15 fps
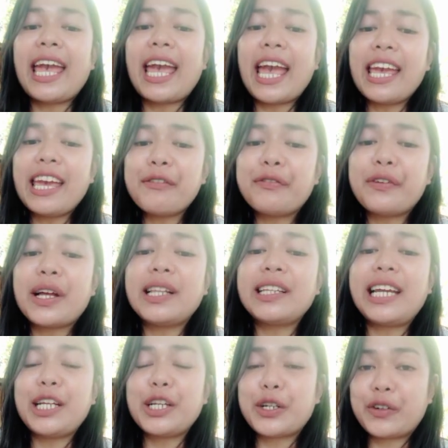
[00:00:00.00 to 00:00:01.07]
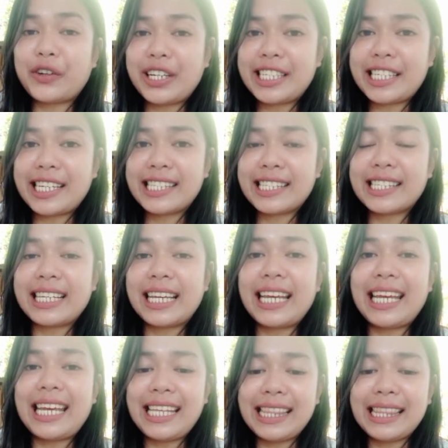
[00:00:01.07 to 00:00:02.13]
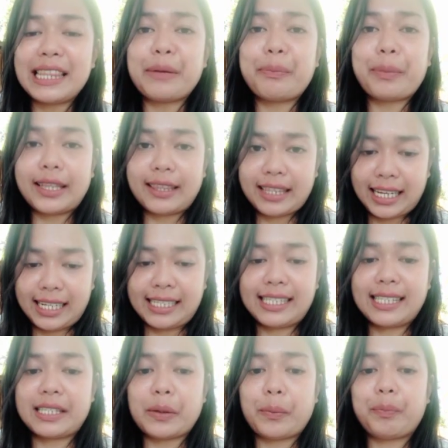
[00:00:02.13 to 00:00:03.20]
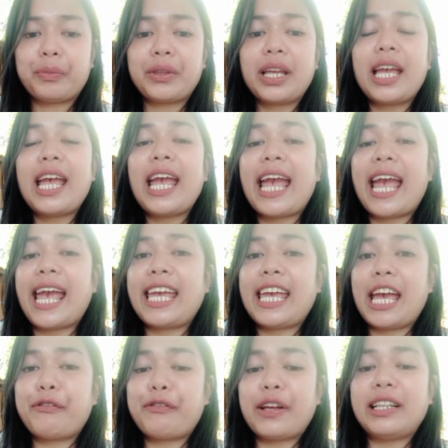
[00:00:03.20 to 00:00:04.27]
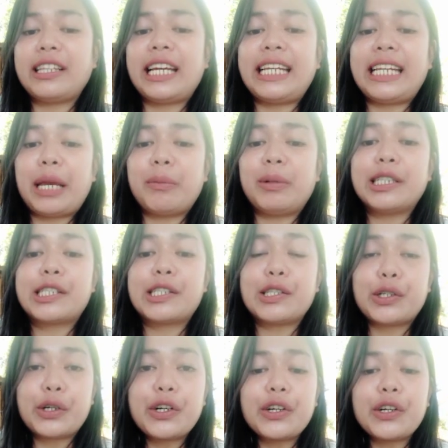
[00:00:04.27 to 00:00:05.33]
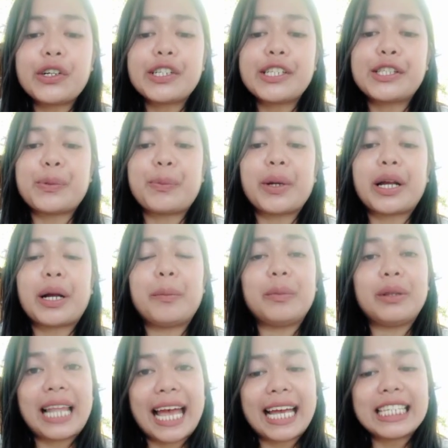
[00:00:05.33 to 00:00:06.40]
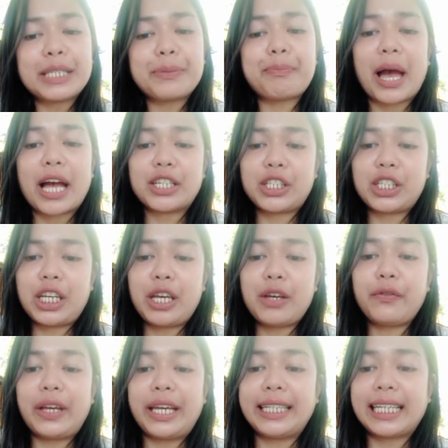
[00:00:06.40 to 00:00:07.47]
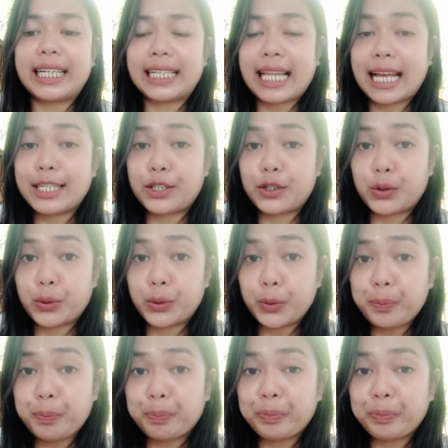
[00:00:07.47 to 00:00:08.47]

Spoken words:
AFL increases independence. AFL enables learners to become less passive in the classroom,